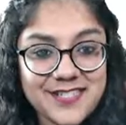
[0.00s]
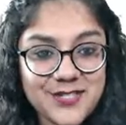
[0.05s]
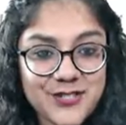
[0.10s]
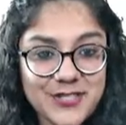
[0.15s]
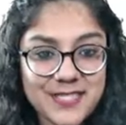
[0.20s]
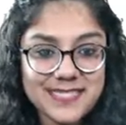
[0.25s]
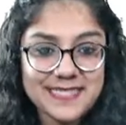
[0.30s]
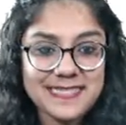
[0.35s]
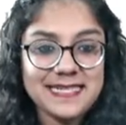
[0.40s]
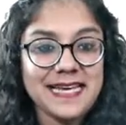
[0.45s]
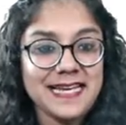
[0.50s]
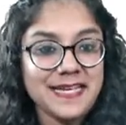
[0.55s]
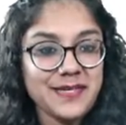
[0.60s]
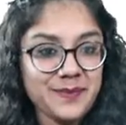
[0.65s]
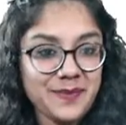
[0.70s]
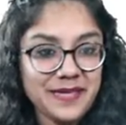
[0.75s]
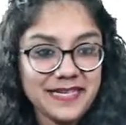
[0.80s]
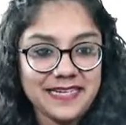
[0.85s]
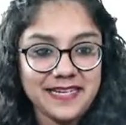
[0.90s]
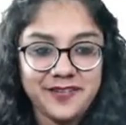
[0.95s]
Just let
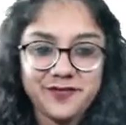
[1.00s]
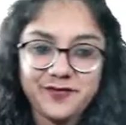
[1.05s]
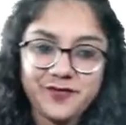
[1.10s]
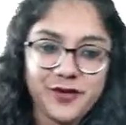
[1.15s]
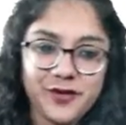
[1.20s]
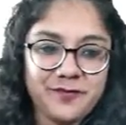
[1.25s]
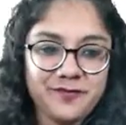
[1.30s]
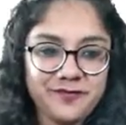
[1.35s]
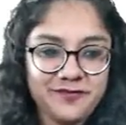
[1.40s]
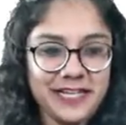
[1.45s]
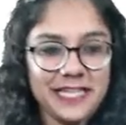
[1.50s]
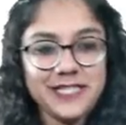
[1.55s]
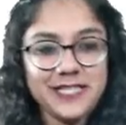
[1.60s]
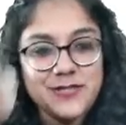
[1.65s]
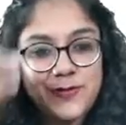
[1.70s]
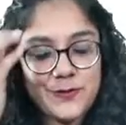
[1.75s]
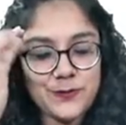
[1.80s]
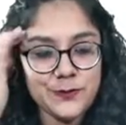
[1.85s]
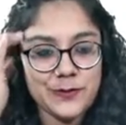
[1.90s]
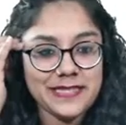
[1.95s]
me confirm
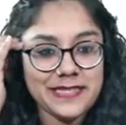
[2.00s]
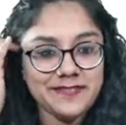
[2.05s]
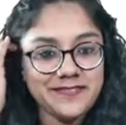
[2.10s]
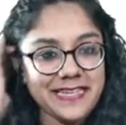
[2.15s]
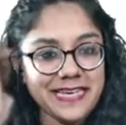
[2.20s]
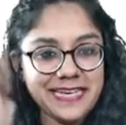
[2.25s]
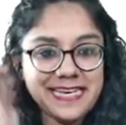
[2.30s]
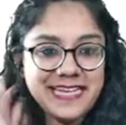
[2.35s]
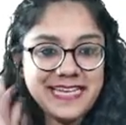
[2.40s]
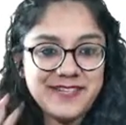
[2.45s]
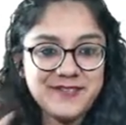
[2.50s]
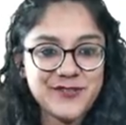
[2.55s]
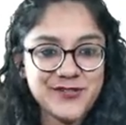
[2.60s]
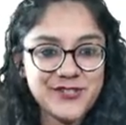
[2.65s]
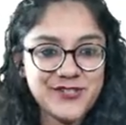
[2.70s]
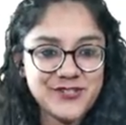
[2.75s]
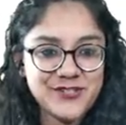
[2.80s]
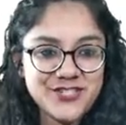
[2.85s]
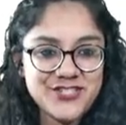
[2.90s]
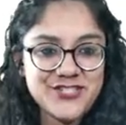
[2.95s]
once whether we are live or
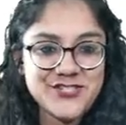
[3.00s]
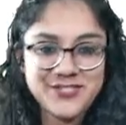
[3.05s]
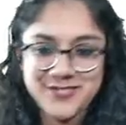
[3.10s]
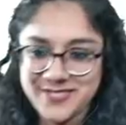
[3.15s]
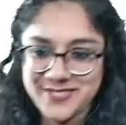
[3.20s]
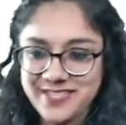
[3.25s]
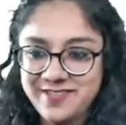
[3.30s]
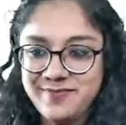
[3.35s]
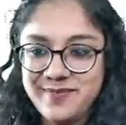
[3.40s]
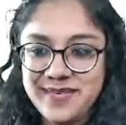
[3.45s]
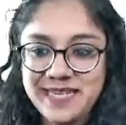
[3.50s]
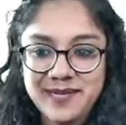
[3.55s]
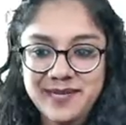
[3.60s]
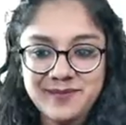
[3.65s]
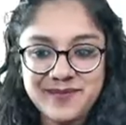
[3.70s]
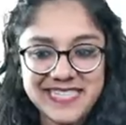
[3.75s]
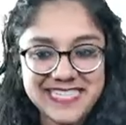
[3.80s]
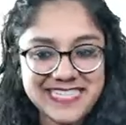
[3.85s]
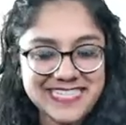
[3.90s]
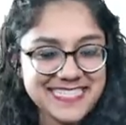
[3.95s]
not. Just give me a
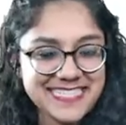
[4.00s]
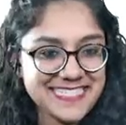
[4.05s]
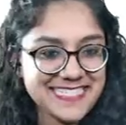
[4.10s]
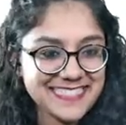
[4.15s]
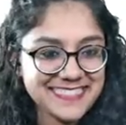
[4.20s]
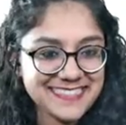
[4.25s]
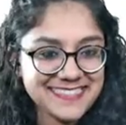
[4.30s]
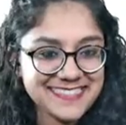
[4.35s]
minute.